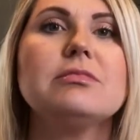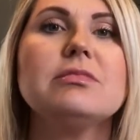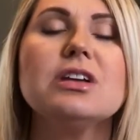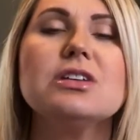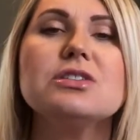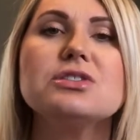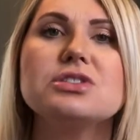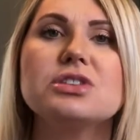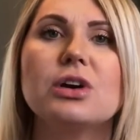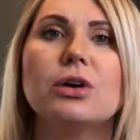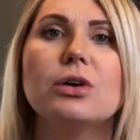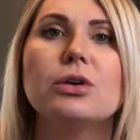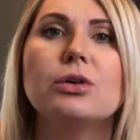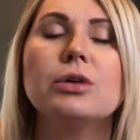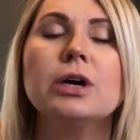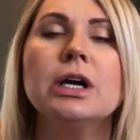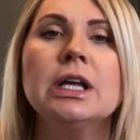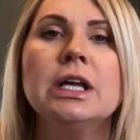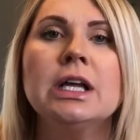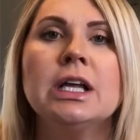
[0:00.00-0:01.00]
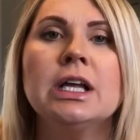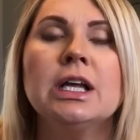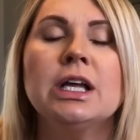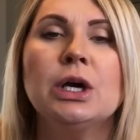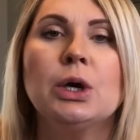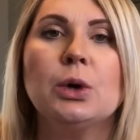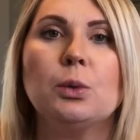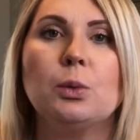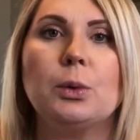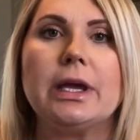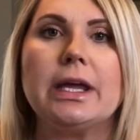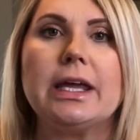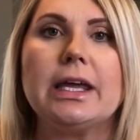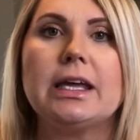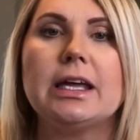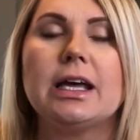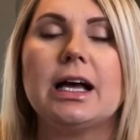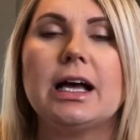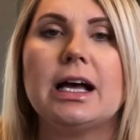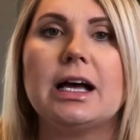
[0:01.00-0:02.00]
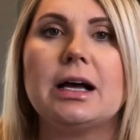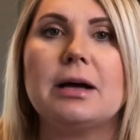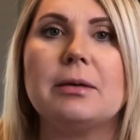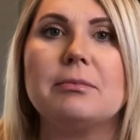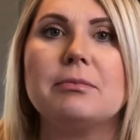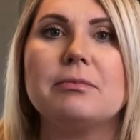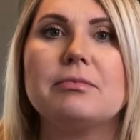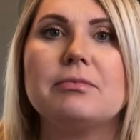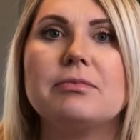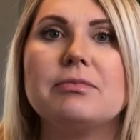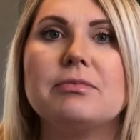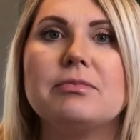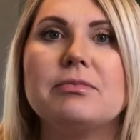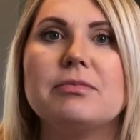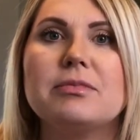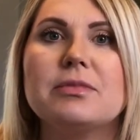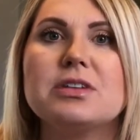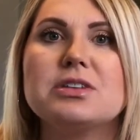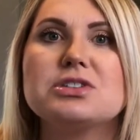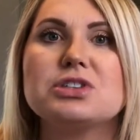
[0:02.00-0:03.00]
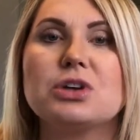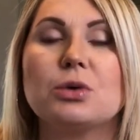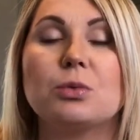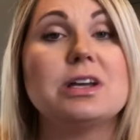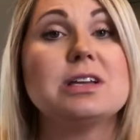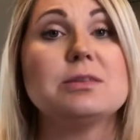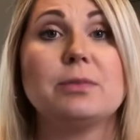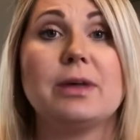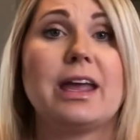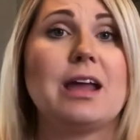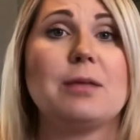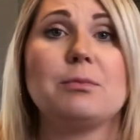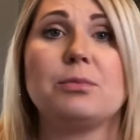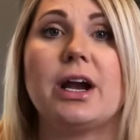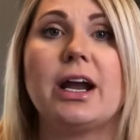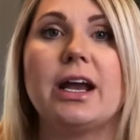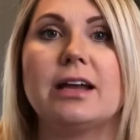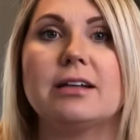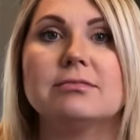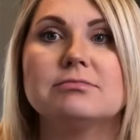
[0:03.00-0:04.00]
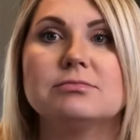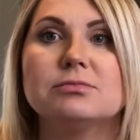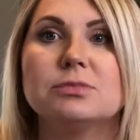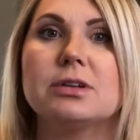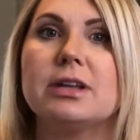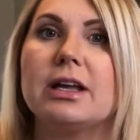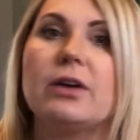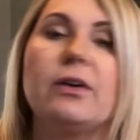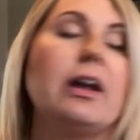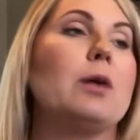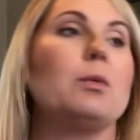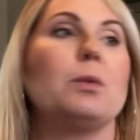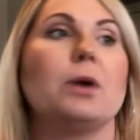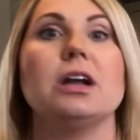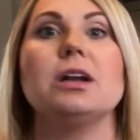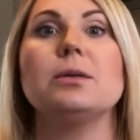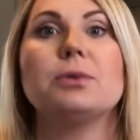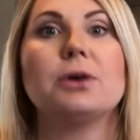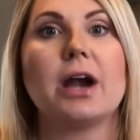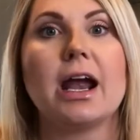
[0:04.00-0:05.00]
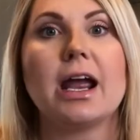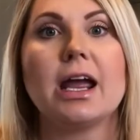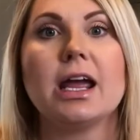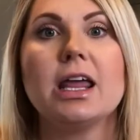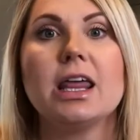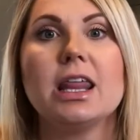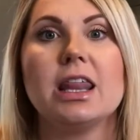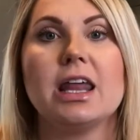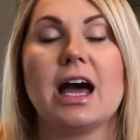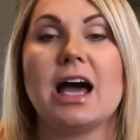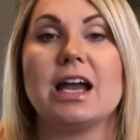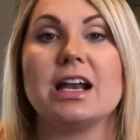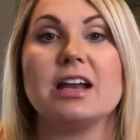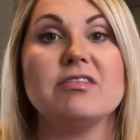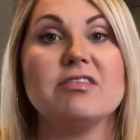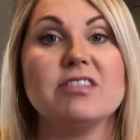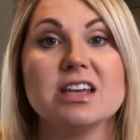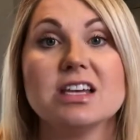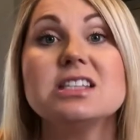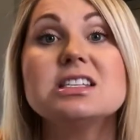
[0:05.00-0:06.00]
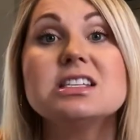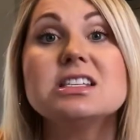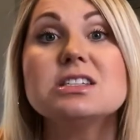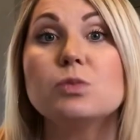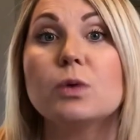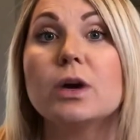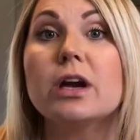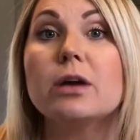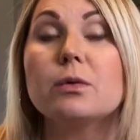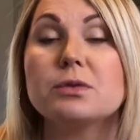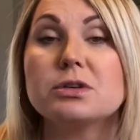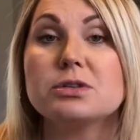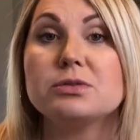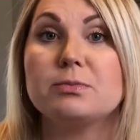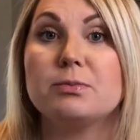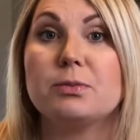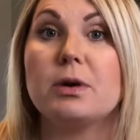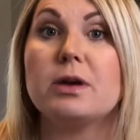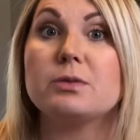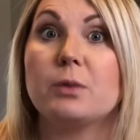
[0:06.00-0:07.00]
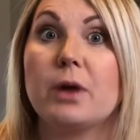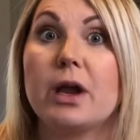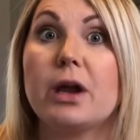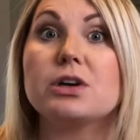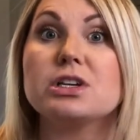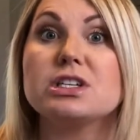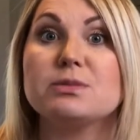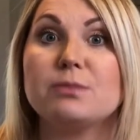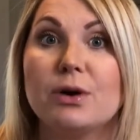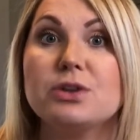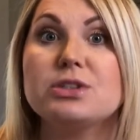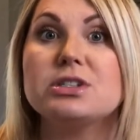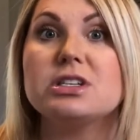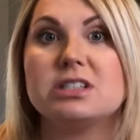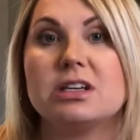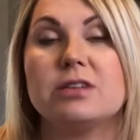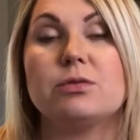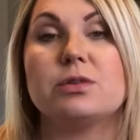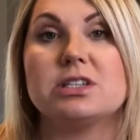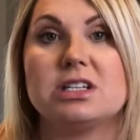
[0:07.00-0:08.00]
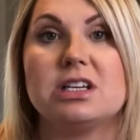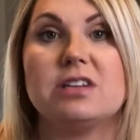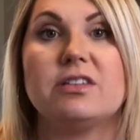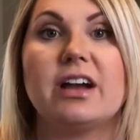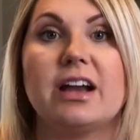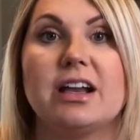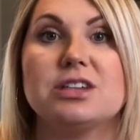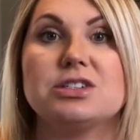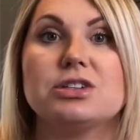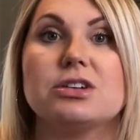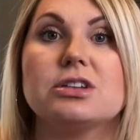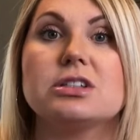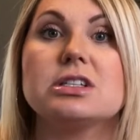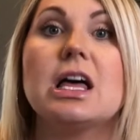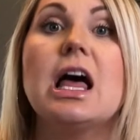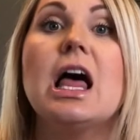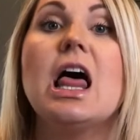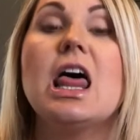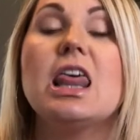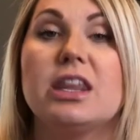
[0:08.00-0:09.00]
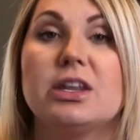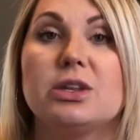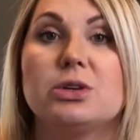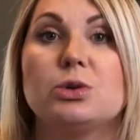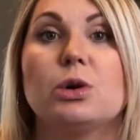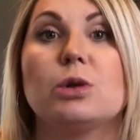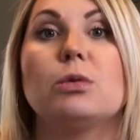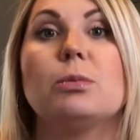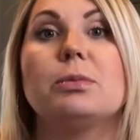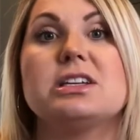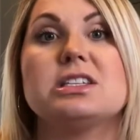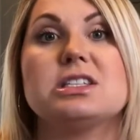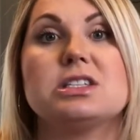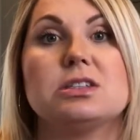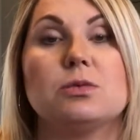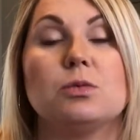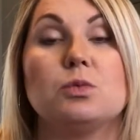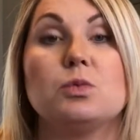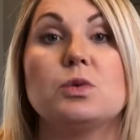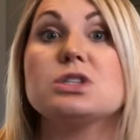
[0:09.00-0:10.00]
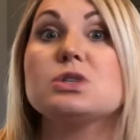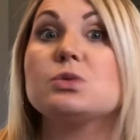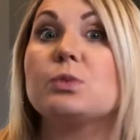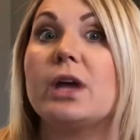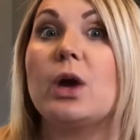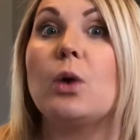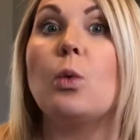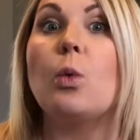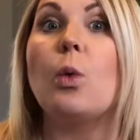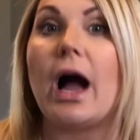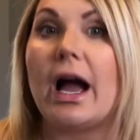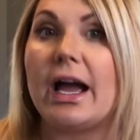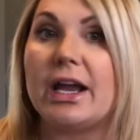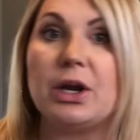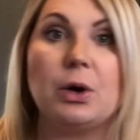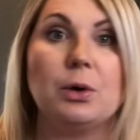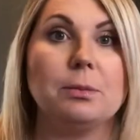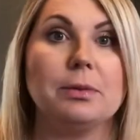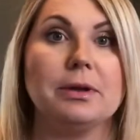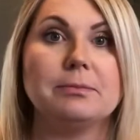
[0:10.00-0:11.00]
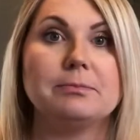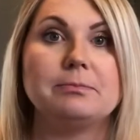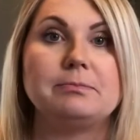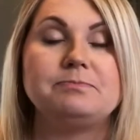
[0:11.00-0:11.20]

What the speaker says: So we we began praying. We're like, okay, we're going to pray that if this is where we are supposed to receive our answers, that the door will swing wide open.